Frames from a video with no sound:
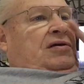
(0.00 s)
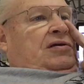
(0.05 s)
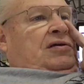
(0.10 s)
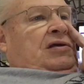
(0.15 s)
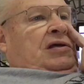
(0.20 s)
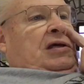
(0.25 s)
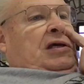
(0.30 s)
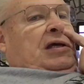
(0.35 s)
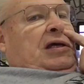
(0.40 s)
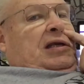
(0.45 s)

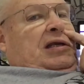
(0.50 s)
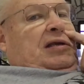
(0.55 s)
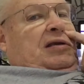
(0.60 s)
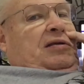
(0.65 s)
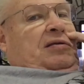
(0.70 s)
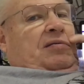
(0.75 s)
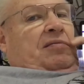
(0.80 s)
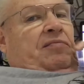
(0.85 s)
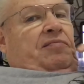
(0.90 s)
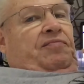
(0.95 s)
to get
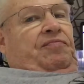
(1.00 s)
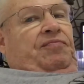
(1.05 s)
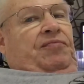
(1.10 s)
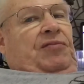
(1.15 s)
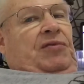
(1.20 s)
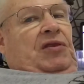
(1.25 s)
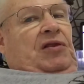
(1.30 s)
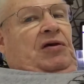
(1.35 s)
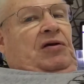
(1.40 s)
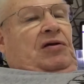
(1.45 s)

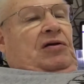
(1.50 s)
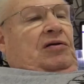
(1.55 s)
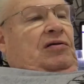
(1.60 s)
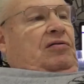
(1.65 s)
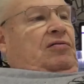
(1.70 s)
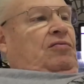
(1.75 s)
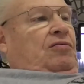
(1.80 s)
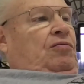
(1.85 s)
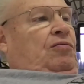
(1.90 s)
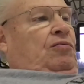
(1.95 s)

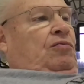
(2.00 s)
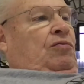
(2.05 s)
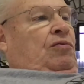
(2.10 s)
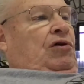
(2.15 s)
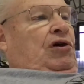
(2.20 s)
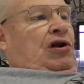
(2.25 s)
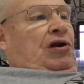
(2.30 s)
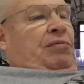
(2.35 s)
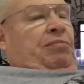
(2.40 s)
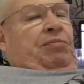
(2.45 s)

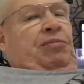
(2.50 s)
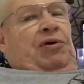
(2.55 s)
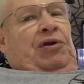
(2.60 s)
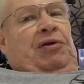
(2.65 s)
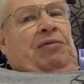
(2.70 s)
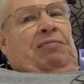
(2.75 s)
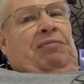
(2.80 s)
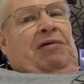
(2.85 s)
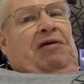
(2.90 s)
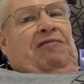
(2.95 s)
water put
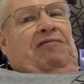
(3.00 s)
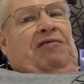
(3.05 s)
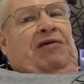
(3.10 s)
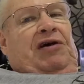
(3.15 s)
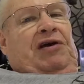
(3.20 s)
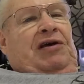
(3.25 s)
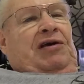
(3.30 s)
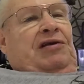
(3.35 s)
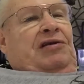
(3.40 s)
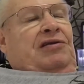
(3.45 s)
in my
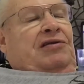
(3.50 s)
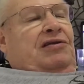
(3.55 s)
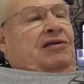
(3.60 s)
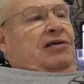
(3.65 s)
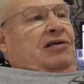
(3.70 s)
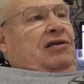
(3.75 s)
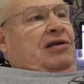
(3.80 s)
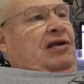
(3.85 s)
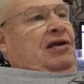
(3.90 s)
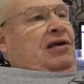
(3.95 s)
veins,
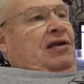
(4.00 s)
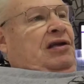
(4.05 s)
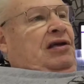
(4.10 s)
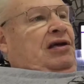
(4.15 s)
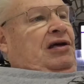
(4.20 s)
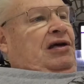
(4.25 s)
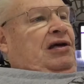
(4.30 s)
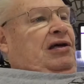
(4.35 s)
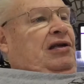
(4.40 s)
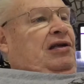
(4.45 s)
and
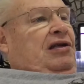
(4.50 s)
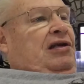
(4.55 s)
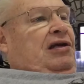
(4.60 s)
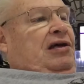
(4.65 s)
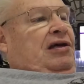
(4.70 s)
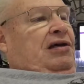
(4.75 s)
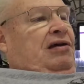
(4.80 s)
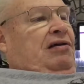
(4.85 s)
I had